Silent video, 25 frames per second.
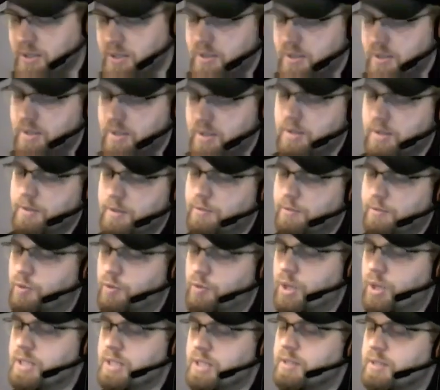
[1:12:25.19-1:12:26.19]
human
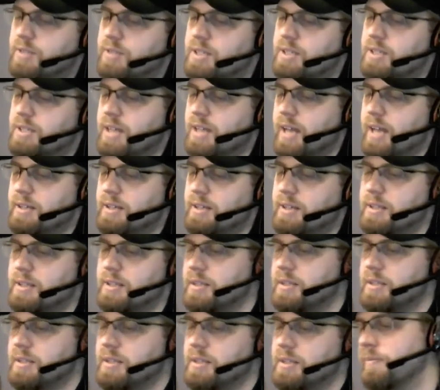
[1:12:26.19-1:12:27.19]
warrior with
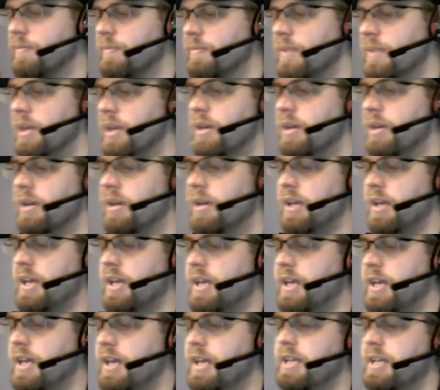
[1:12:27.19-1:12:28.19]
flash,
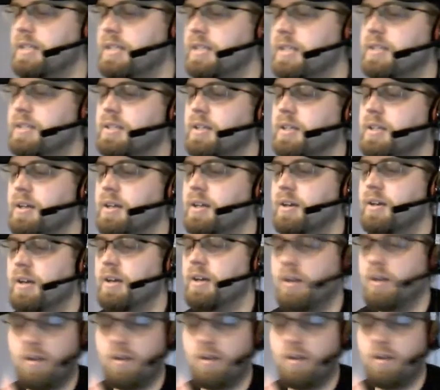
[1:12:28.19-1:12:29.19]
double strike,
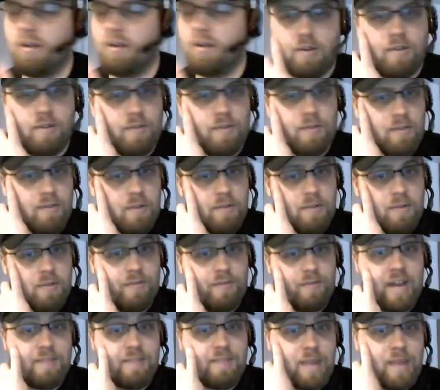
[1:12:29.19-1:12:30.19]
vigilance,
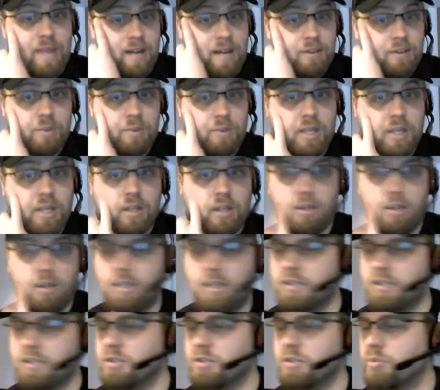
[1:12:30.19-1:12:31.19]
and haste.
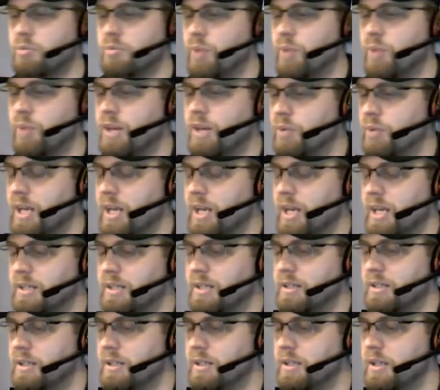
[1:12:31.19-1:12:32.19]
It's a lot of
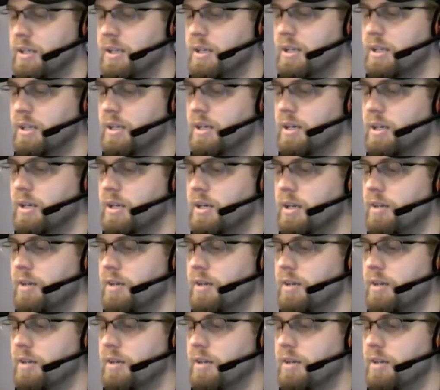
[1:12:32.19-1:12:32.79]
keywords.